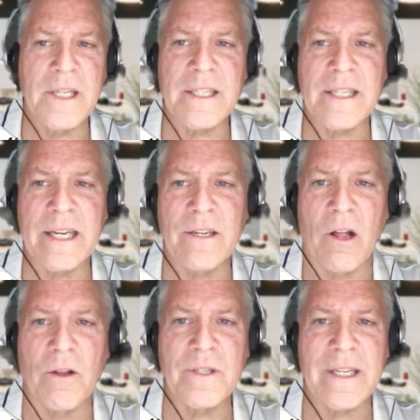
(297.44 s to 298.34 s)

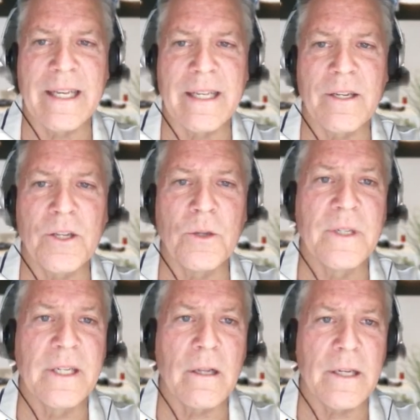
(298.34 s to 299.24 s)
$168
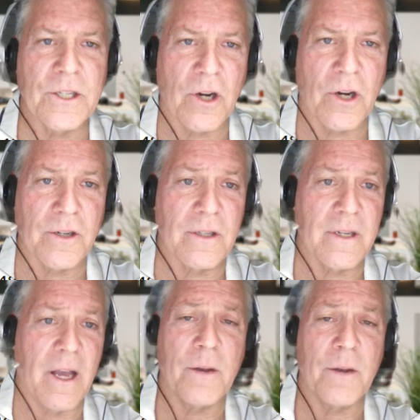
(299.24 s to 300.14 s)
in utility
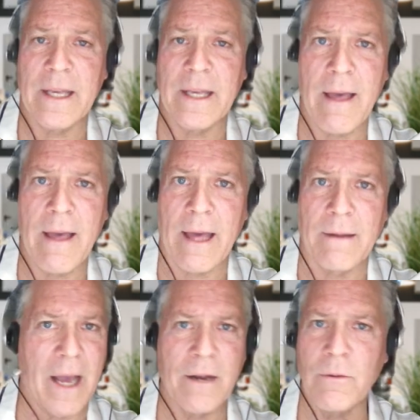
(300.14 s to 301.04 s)
charges. Now, how do we
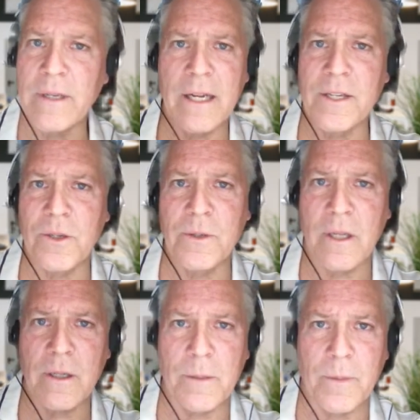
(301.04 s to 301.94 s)
get that? I don't
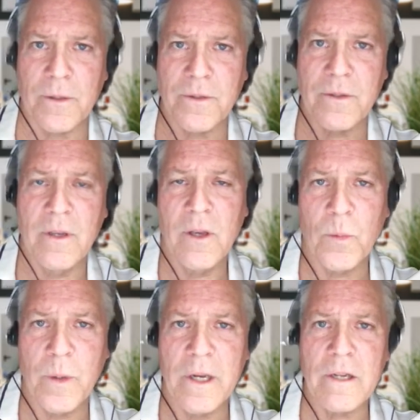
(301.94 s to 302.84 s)
get his utility
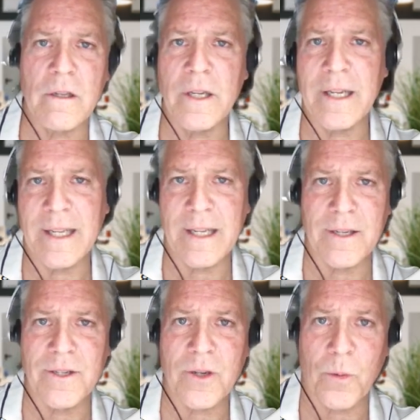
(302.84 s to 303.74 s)
bills. We just
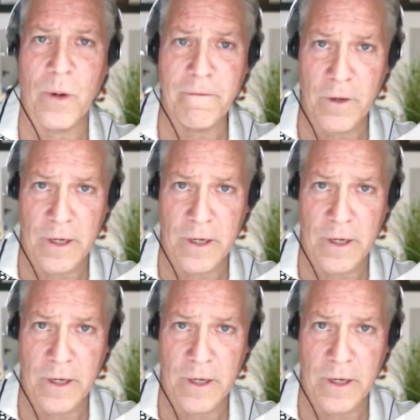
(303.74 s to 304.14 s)
look at his